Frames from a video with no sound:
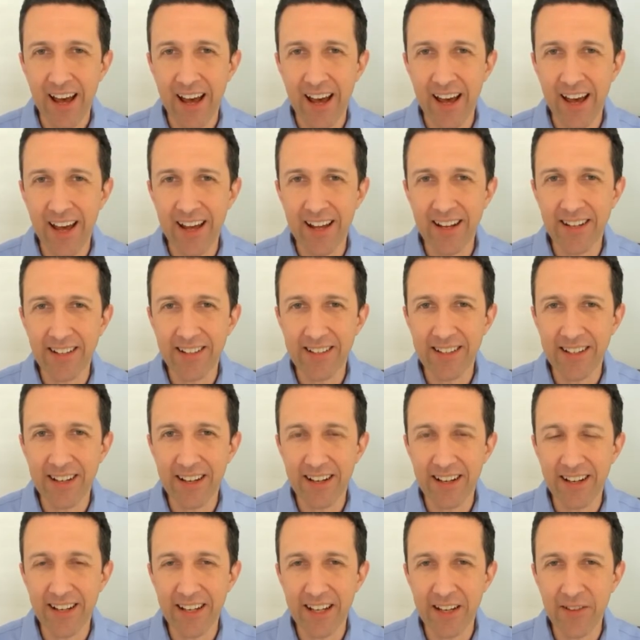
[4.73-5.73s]
And
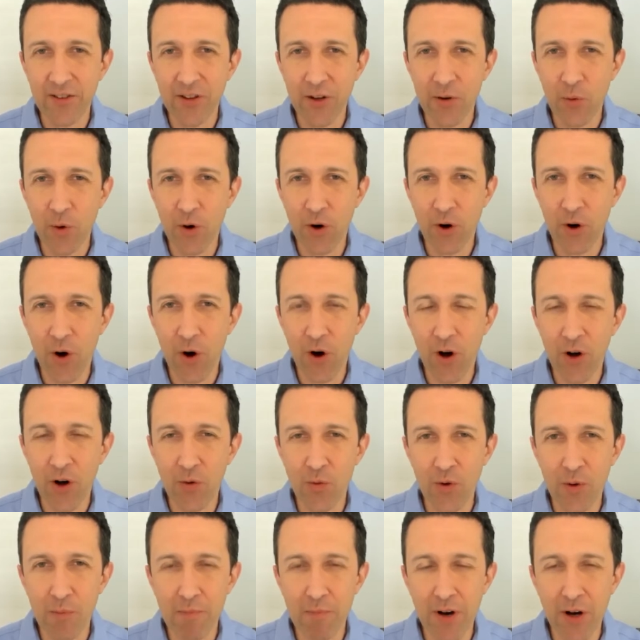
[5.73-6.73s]
even though we're all
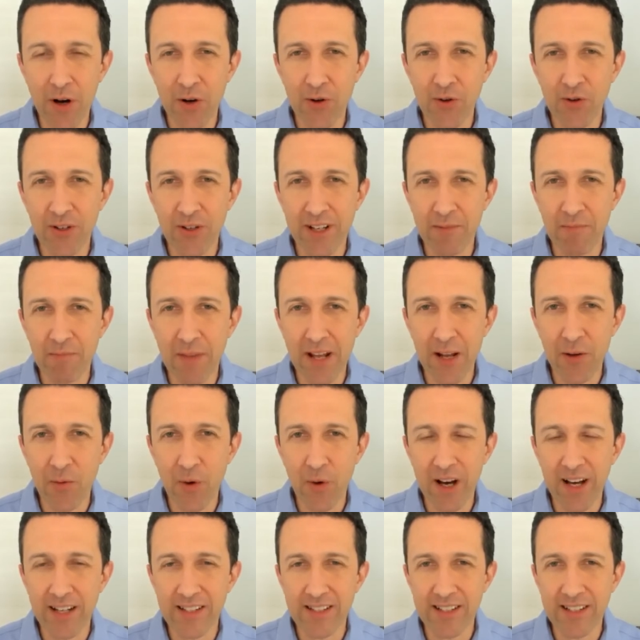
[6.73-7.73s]
remote in many
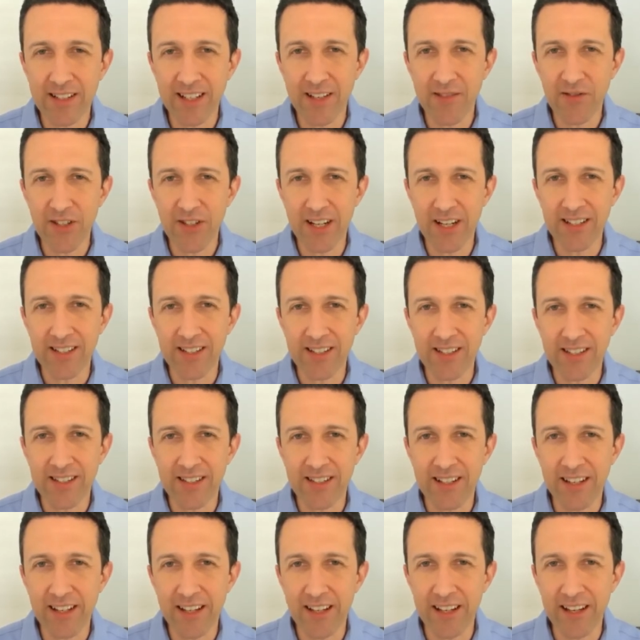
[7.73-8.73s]
ways, it gives
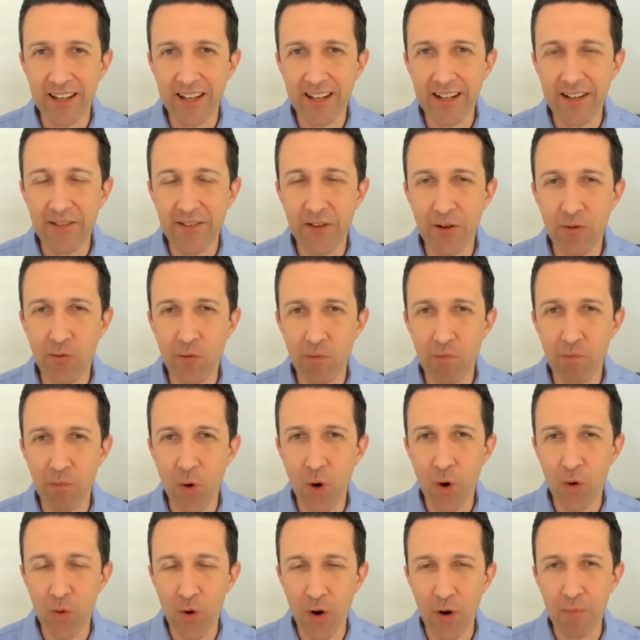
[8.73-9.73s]
us an even
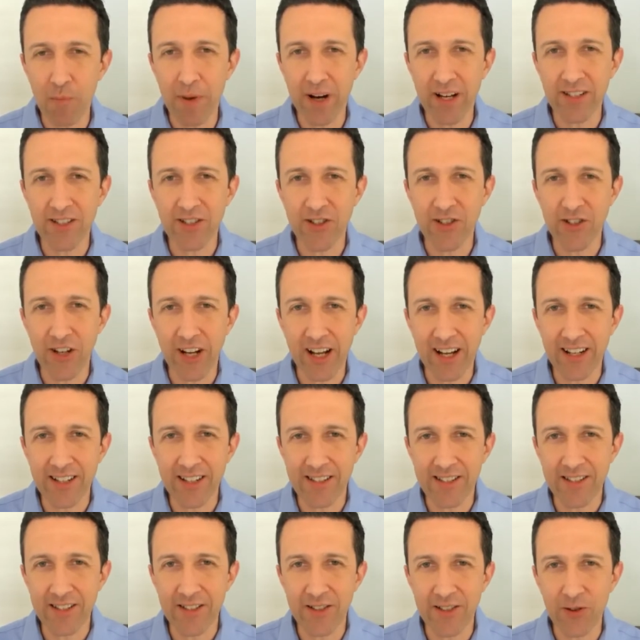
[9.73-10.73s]
more robust
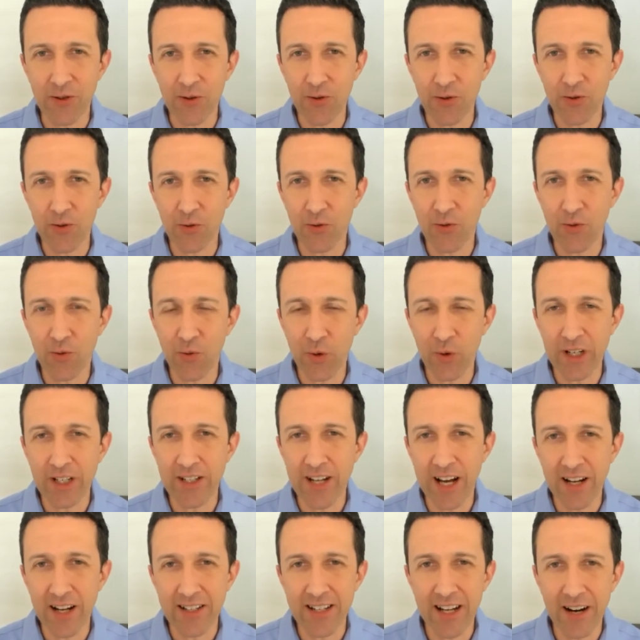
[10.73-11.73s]
chance to reach
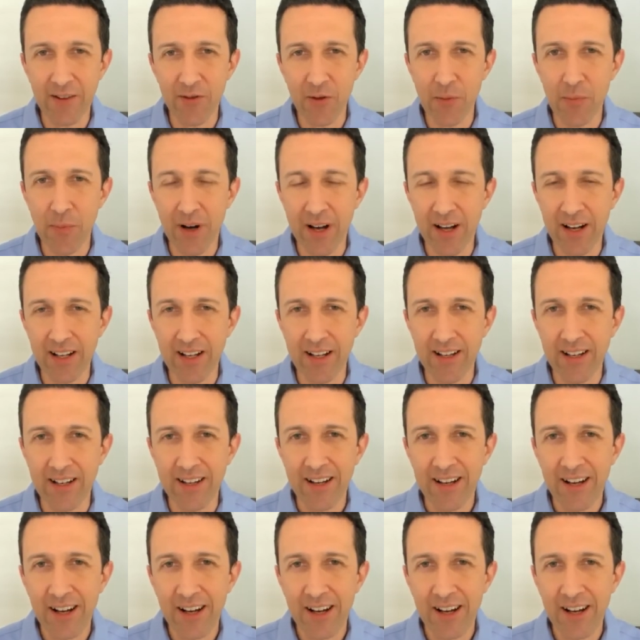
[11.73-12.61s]
out to everybody